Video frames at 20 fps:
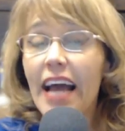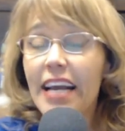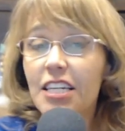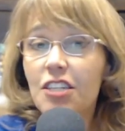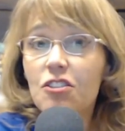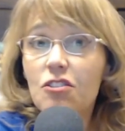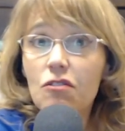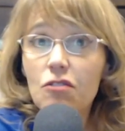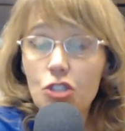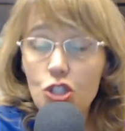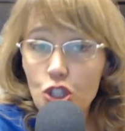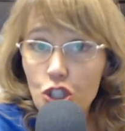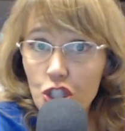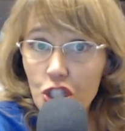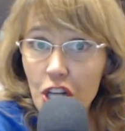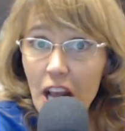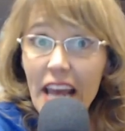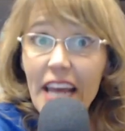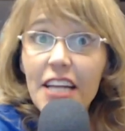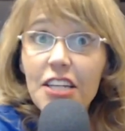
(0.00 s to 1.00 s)
I can
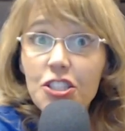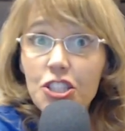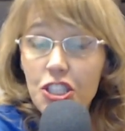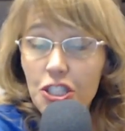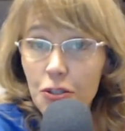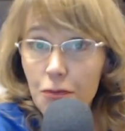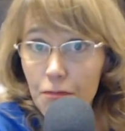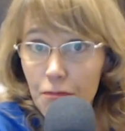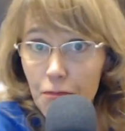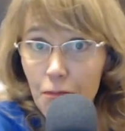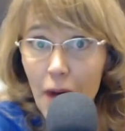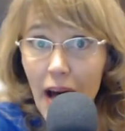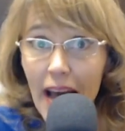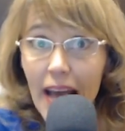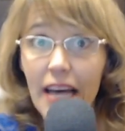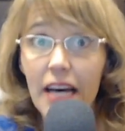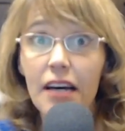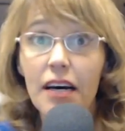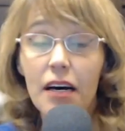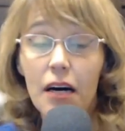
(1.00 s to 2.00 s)
change
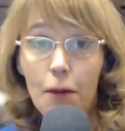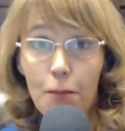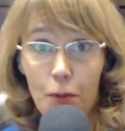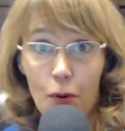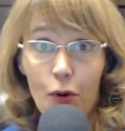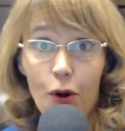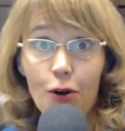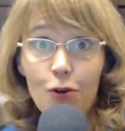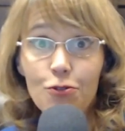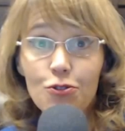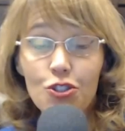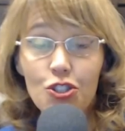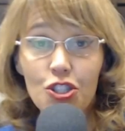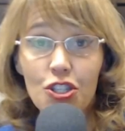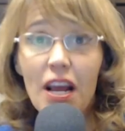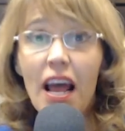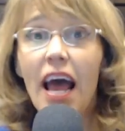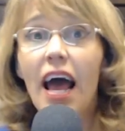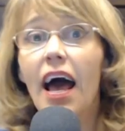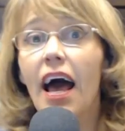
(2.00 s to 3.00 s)
my
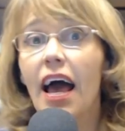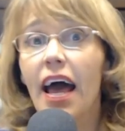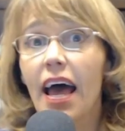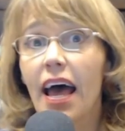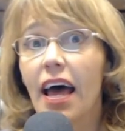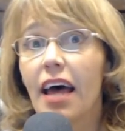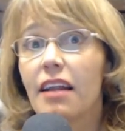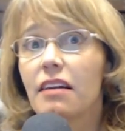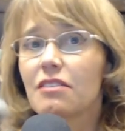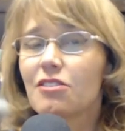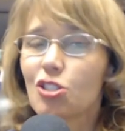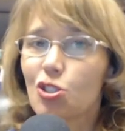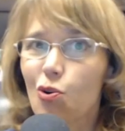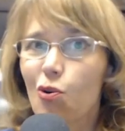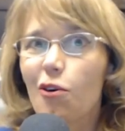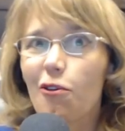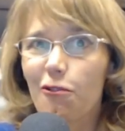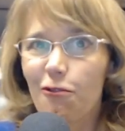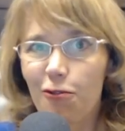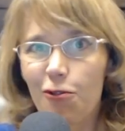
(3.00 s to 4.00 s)
approach and
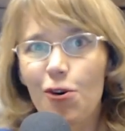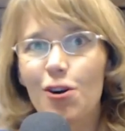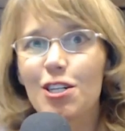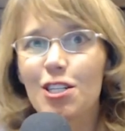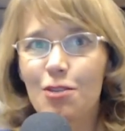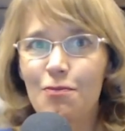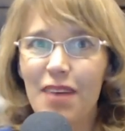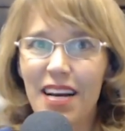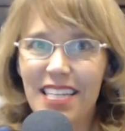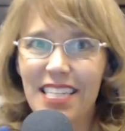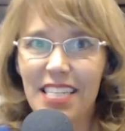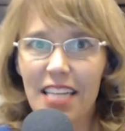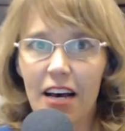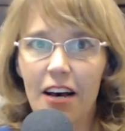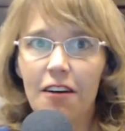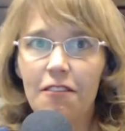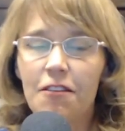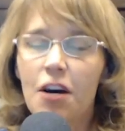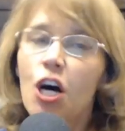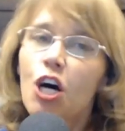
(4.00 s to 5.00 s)
sort of force
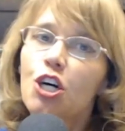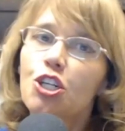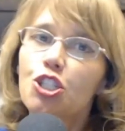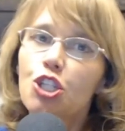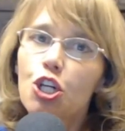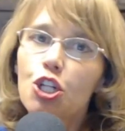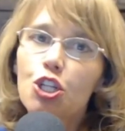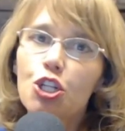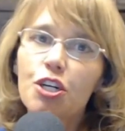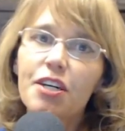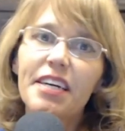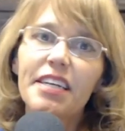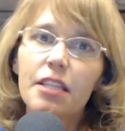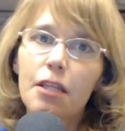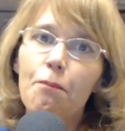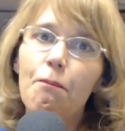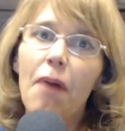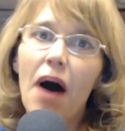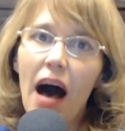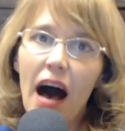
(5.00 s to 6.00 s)
myself to look
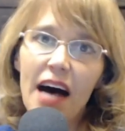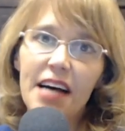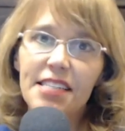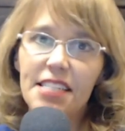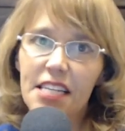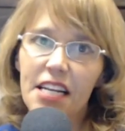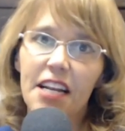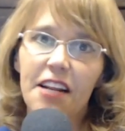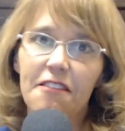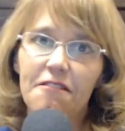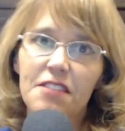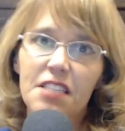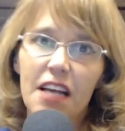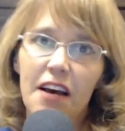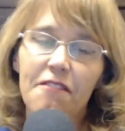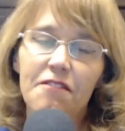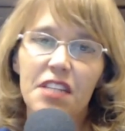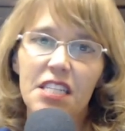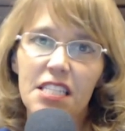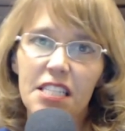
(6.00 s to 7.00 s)
at the positives
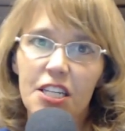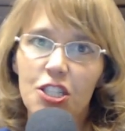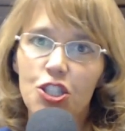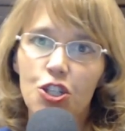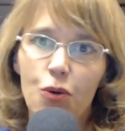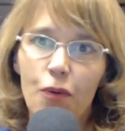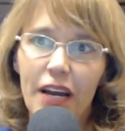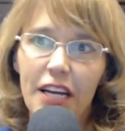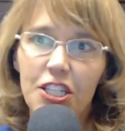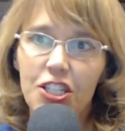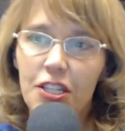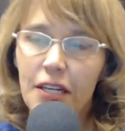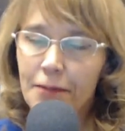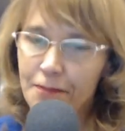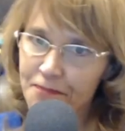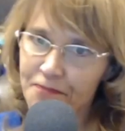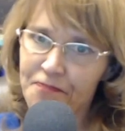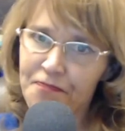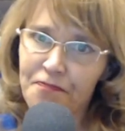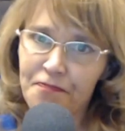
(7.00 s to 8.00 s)
of the
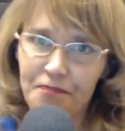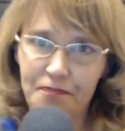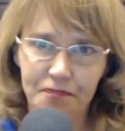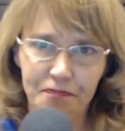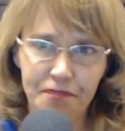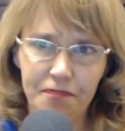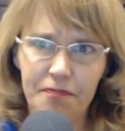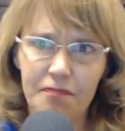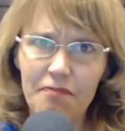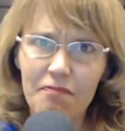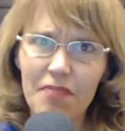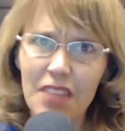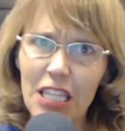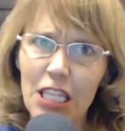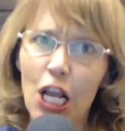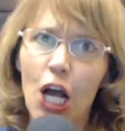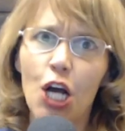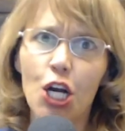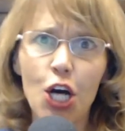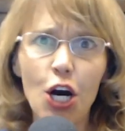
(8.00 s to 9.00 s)
situation.
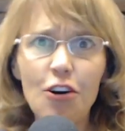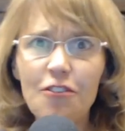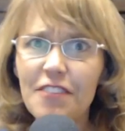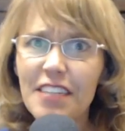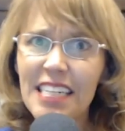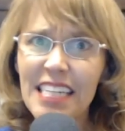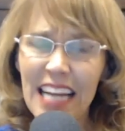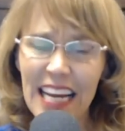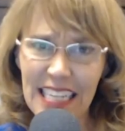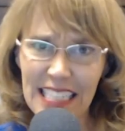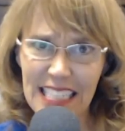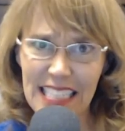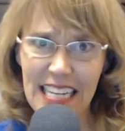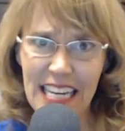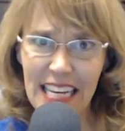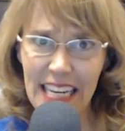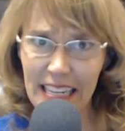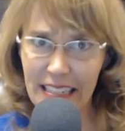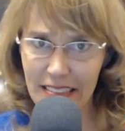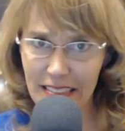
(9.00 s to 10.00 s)
COVID
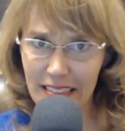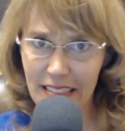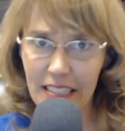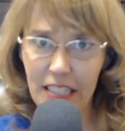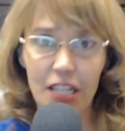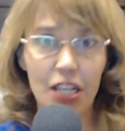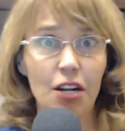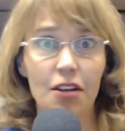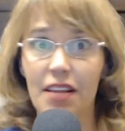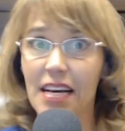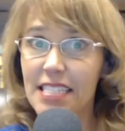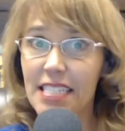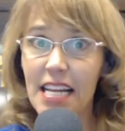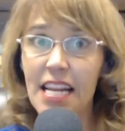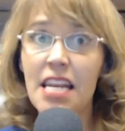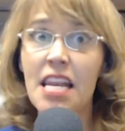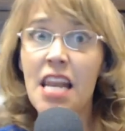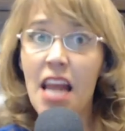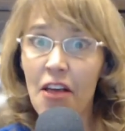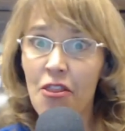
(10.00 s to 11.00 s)
nineteen, you know, that's
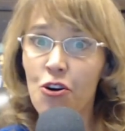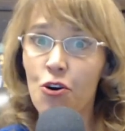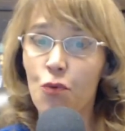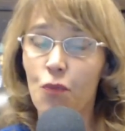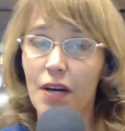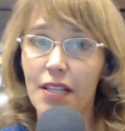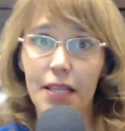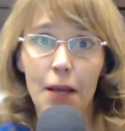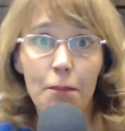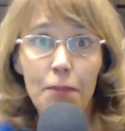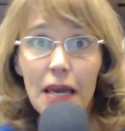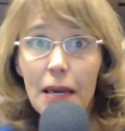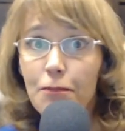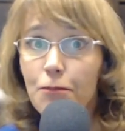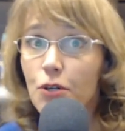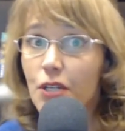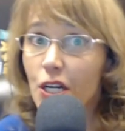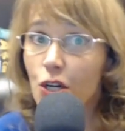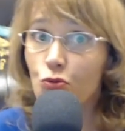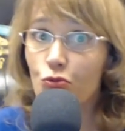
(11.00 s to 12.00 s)
another one that
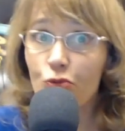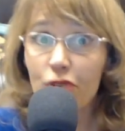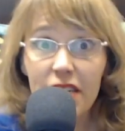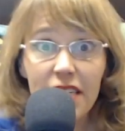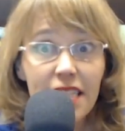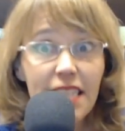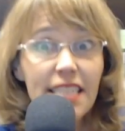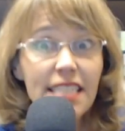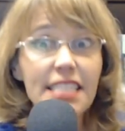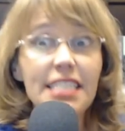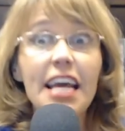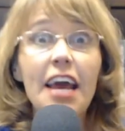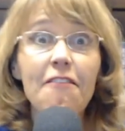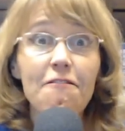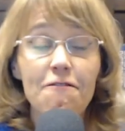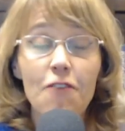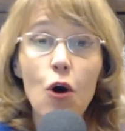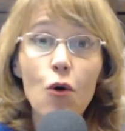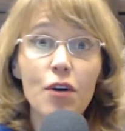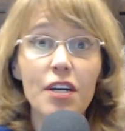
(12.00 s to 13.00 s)
people can really
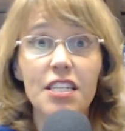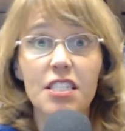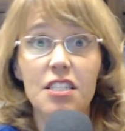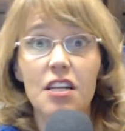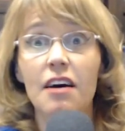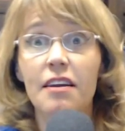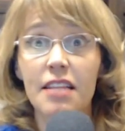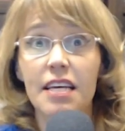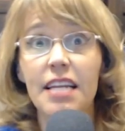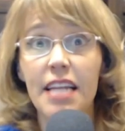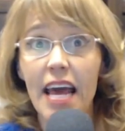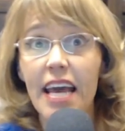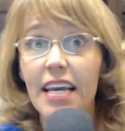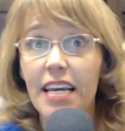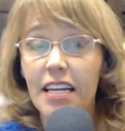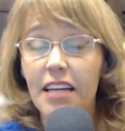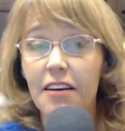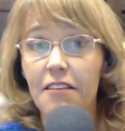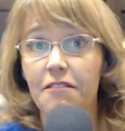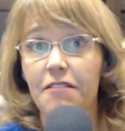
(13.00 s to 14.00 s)
stay focused on the
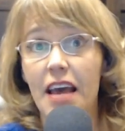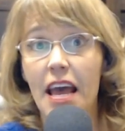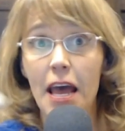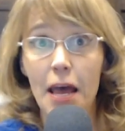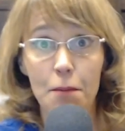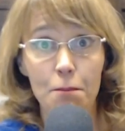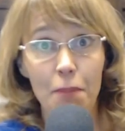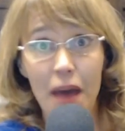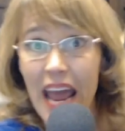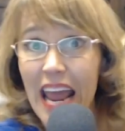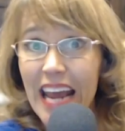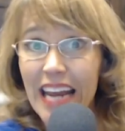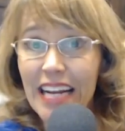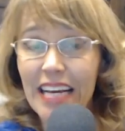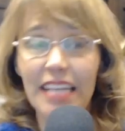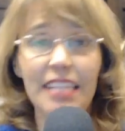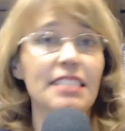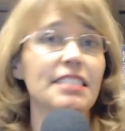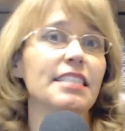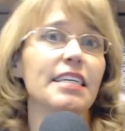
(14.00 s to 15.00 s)
negative and
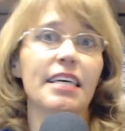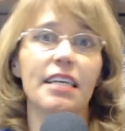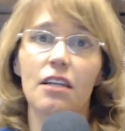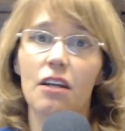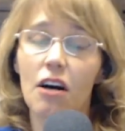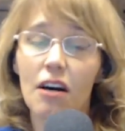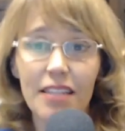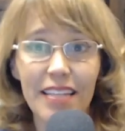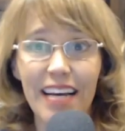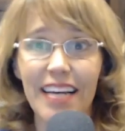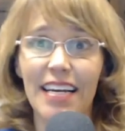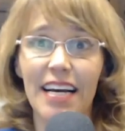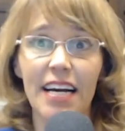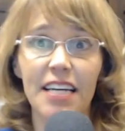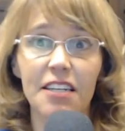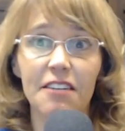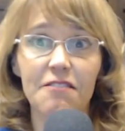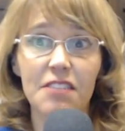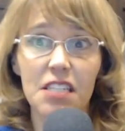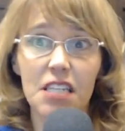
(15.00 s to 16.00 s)
panicked and all that
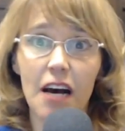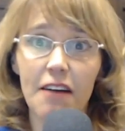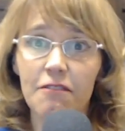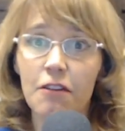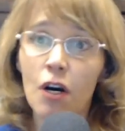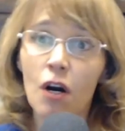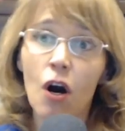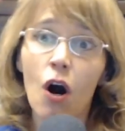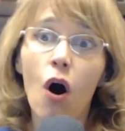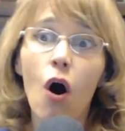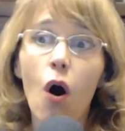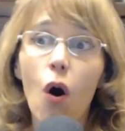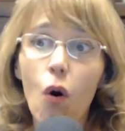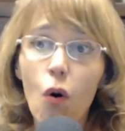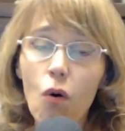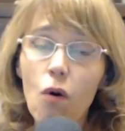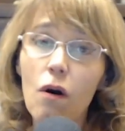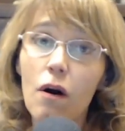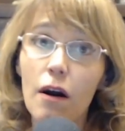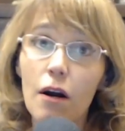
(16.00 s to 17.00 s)
kind of stuff.
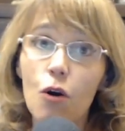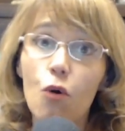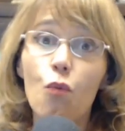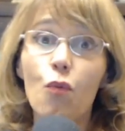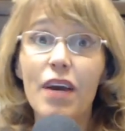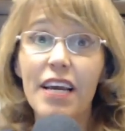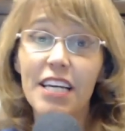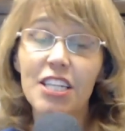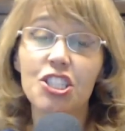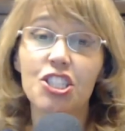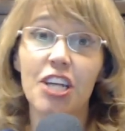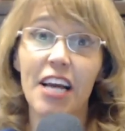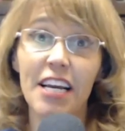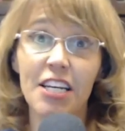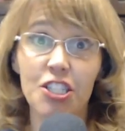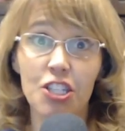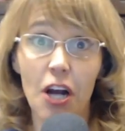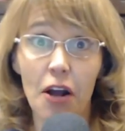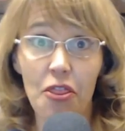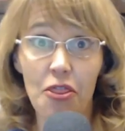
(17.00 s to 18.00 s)
Or we can
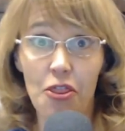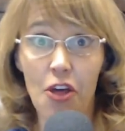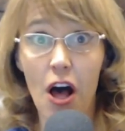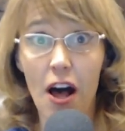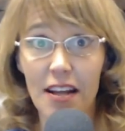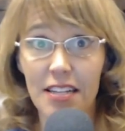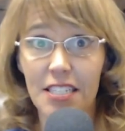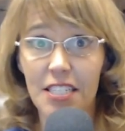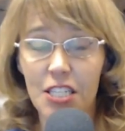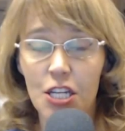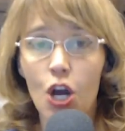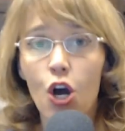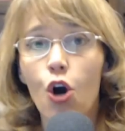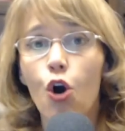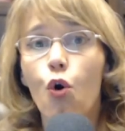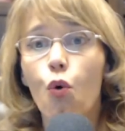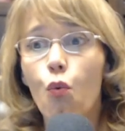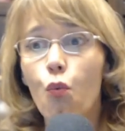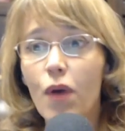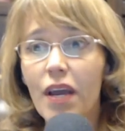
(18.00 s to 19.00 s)
change our thoughts.
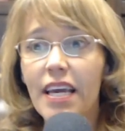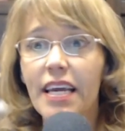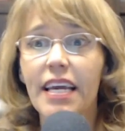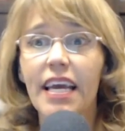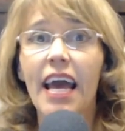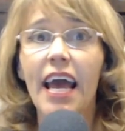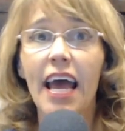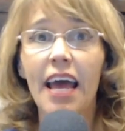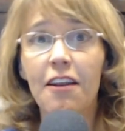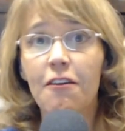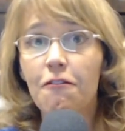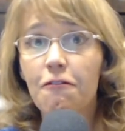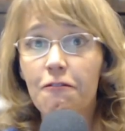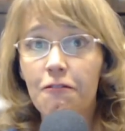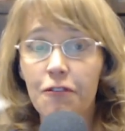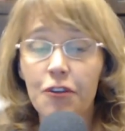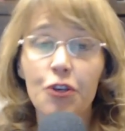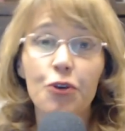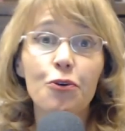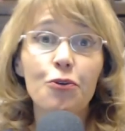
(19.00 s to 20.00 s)
We can
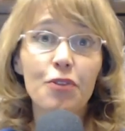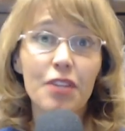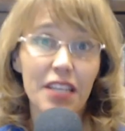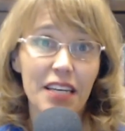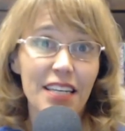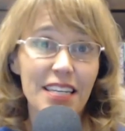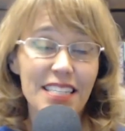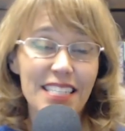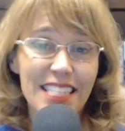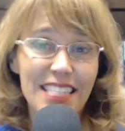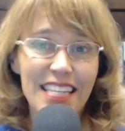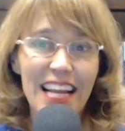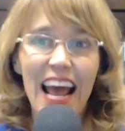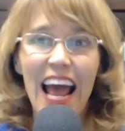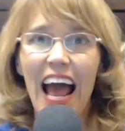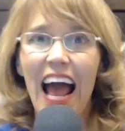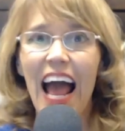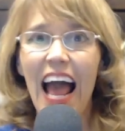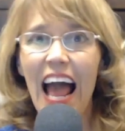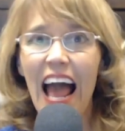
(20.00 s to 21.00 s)
view this
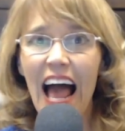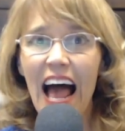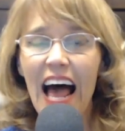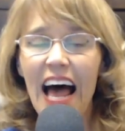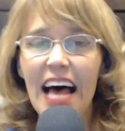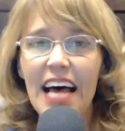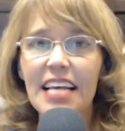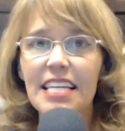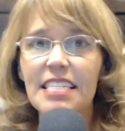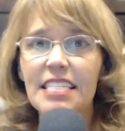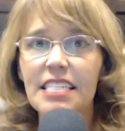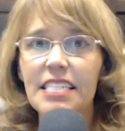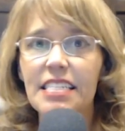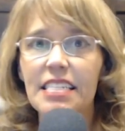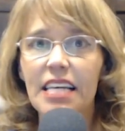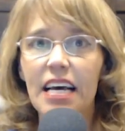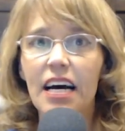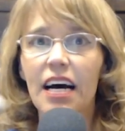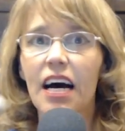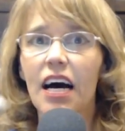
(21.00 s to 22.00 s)

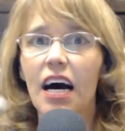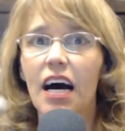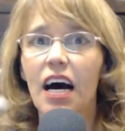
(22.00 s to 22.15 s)
as